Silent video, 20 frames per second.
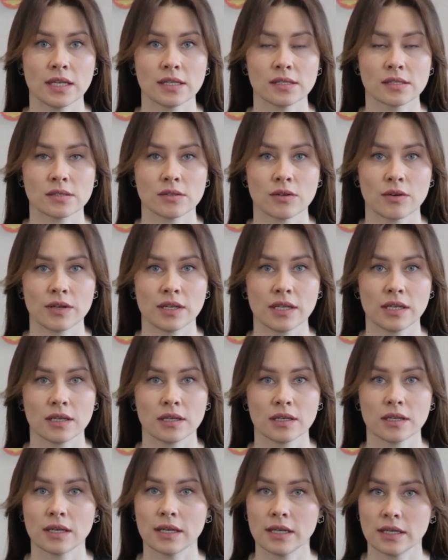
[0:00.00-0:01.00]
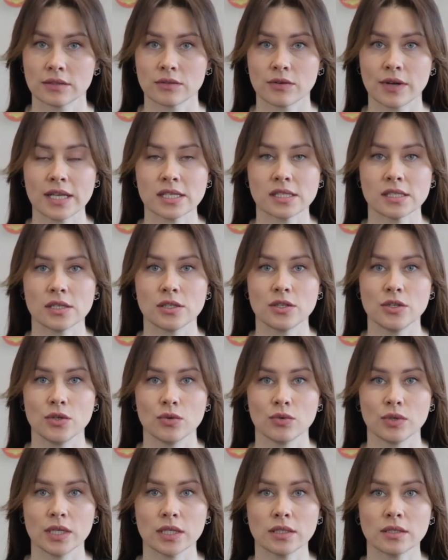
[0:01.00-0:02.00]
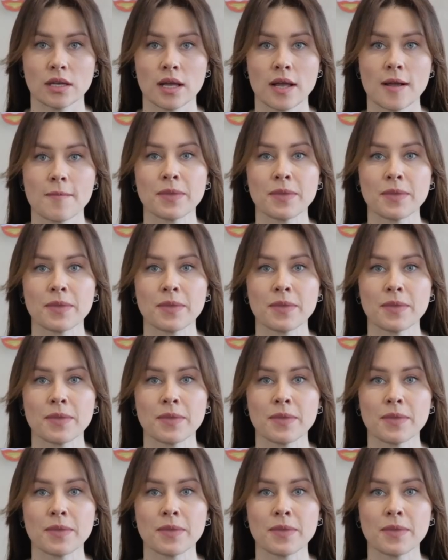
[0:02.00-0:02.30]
interested unit